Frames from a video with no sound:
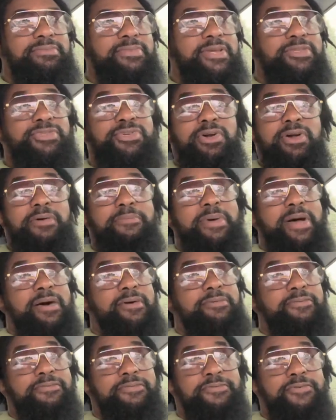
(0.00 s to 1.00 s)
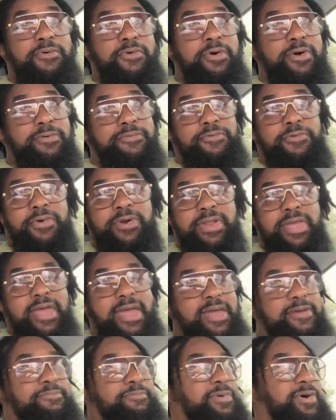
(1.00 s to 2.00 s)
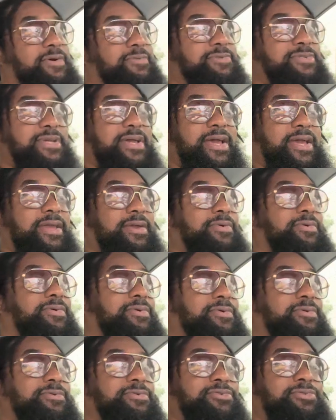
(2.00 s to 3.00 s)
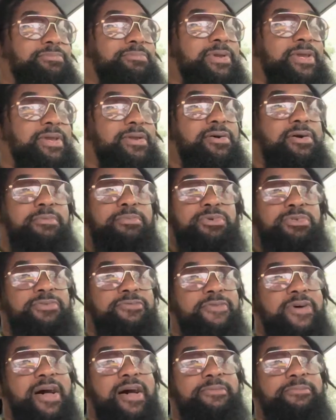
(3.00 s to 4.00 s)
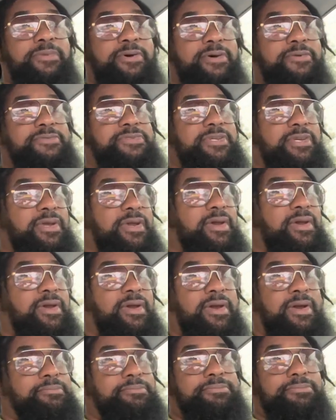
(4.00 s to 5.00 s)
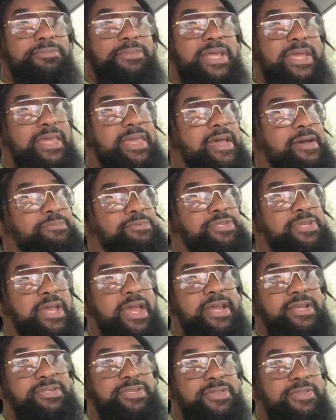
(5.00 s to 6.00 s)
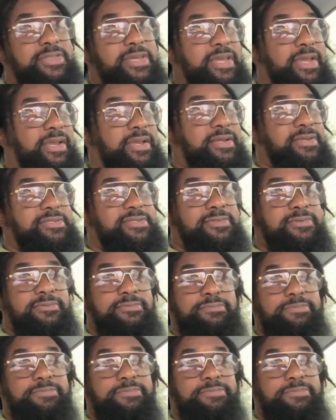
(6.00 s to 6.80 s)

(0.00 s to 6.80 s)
It took about four and a half months. I ain't gonna hold you, man. Almost 5 months. They kept changing things.